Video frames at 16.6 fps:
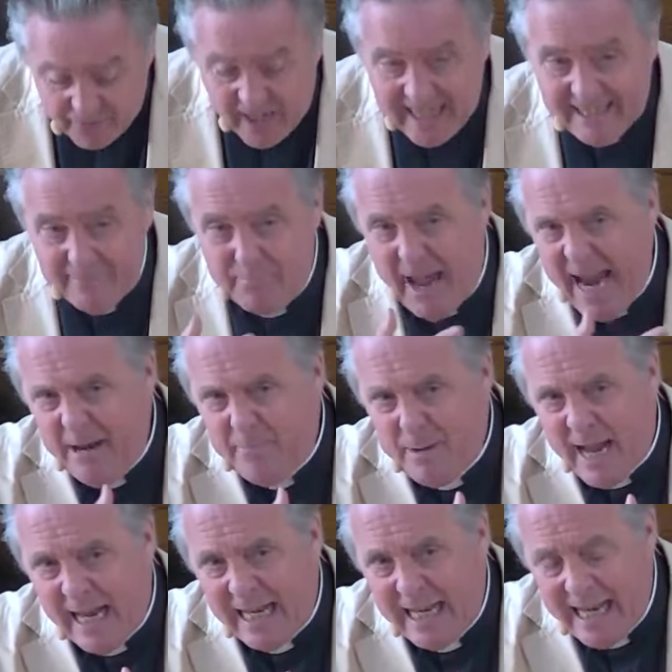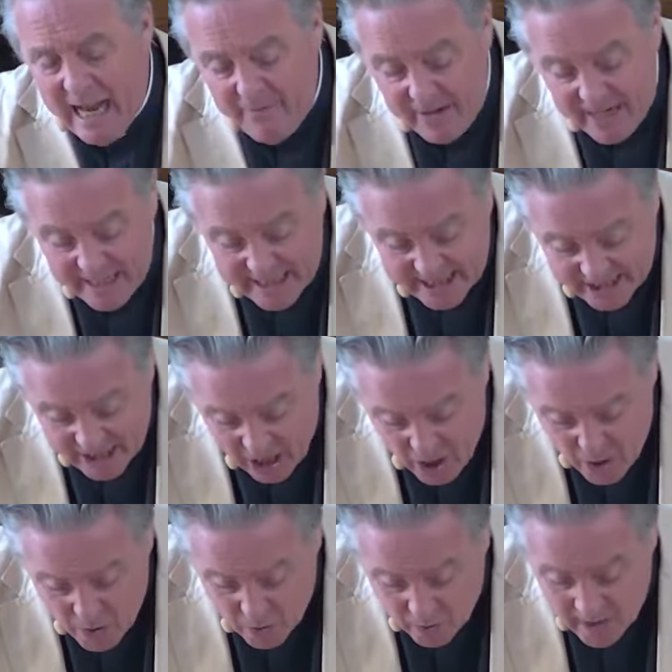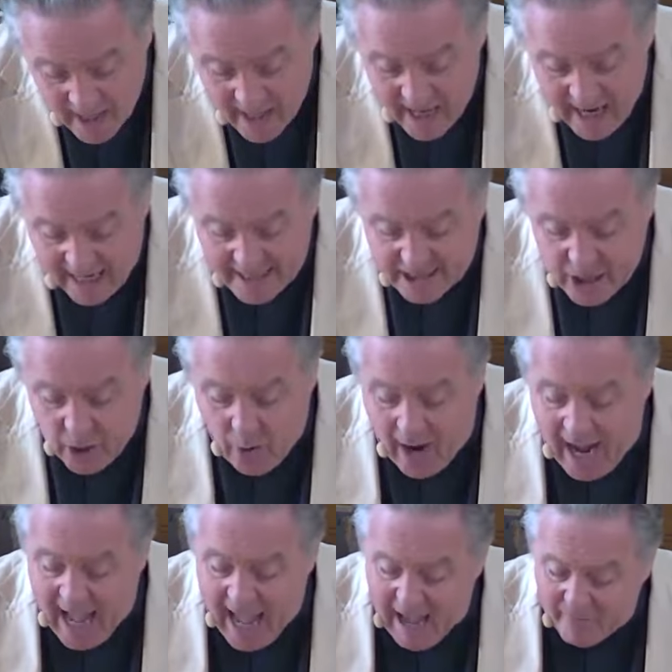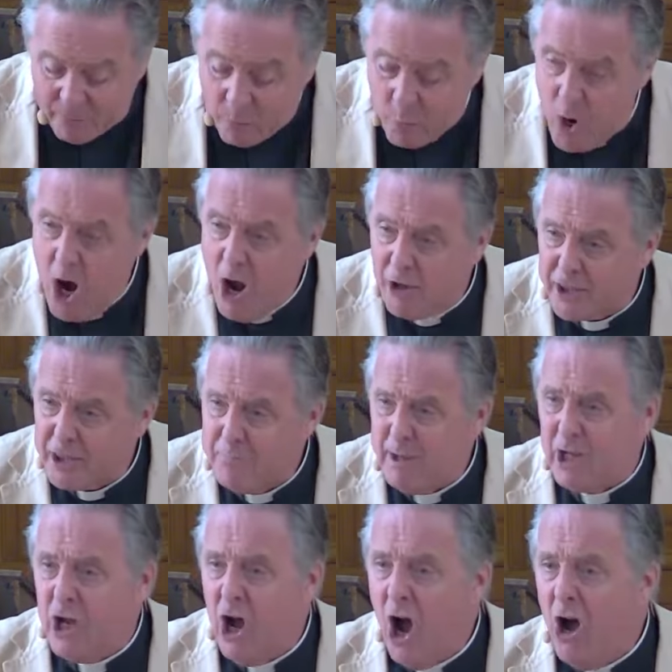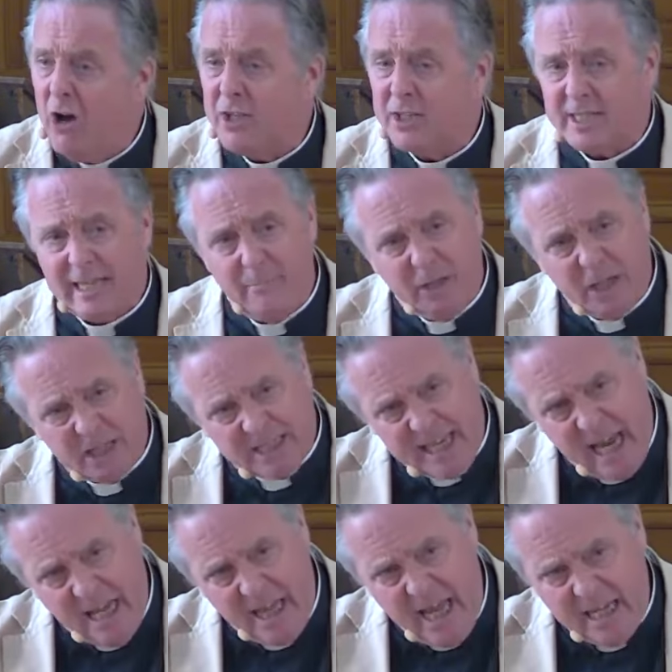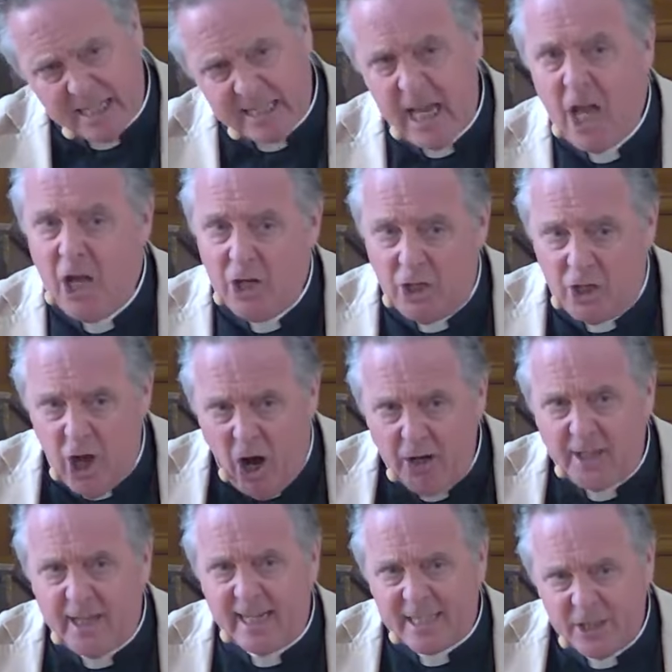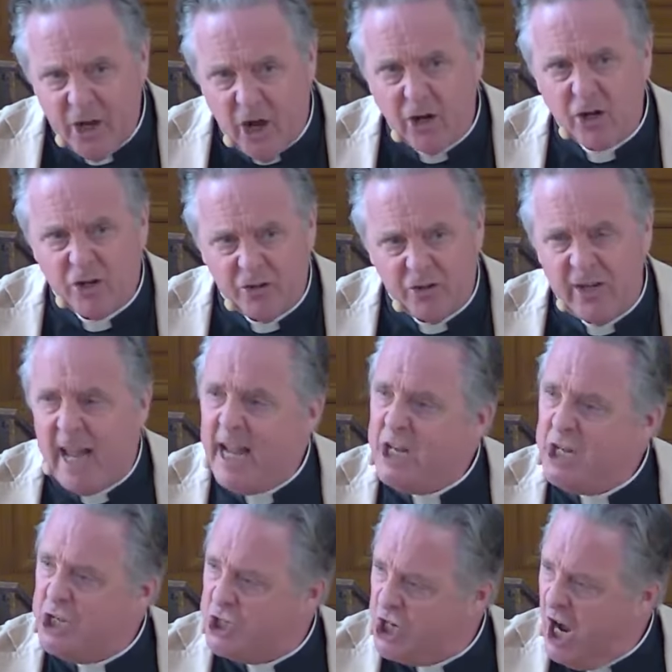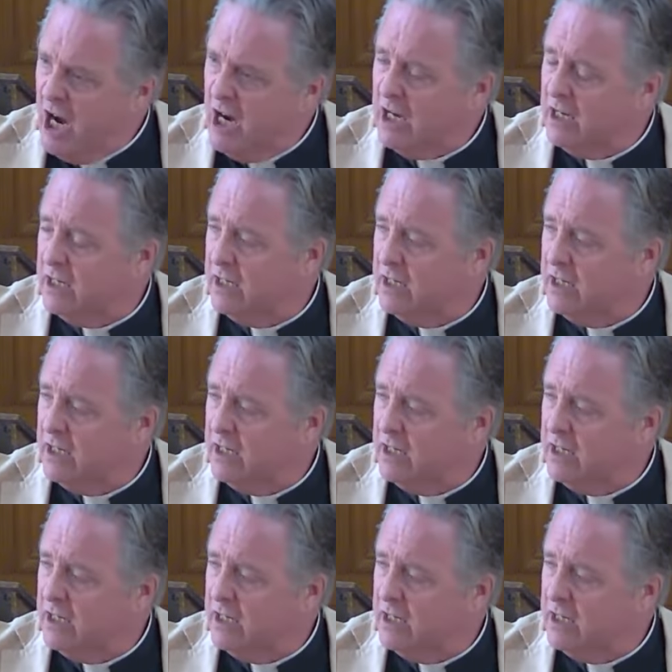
and made me a living soul, and so I have worth because, let me just say this, God does not create junk.